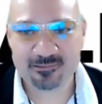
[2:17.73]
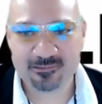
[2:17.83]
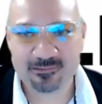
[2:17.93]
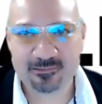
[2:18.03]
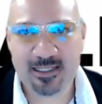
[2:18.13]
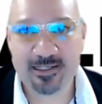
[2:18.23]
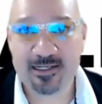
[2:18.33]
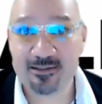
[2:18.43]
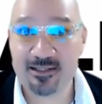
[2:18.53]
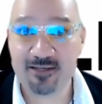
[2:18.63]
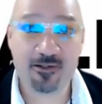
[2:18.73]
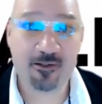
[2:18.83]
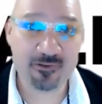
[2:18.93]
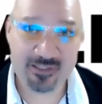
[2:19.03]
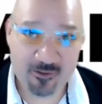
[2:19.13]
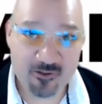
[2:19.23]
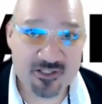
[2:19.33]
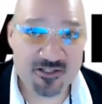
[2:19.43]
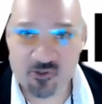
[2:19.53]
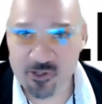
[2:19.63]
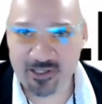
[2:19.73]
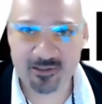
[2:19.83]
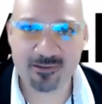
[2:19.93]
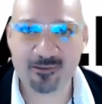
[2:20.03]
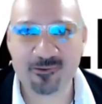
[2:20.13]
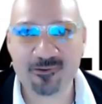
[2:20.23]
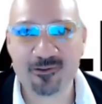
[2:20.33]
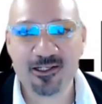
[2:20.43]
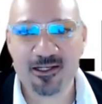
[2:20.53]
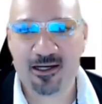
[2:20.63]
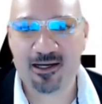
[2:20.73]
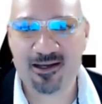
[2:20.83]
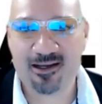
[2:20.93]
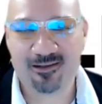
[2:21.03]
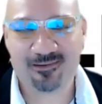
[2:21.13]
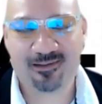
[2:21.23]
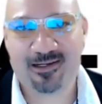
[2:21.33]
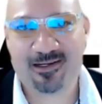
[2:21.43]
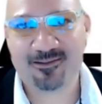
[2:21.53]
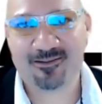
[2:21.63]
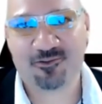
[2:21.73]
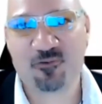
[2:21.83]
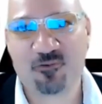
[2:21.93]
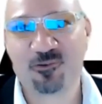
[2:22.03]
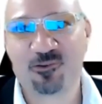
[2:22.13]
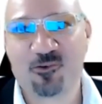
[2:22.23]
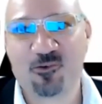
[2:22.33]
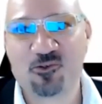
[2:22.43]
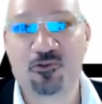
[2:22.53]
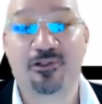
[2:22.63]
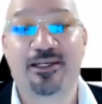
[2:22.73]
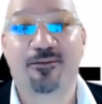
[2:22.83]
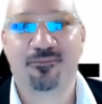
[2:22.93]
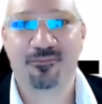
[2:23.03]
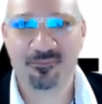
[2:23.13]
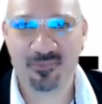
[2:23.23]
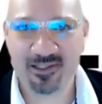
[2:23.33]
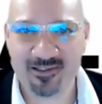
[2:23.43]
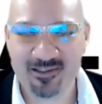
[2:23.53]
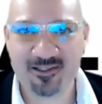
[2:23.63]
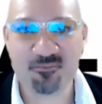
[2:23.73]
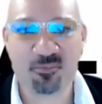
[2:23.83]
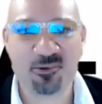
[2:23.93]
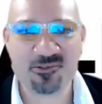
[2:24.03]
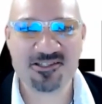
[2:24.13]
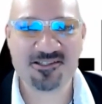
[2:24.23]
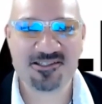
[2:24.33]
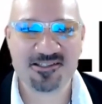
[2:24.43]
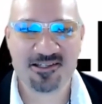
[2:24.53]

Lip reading: I had difficulty concentrating, or I had trouble controlling my impulses.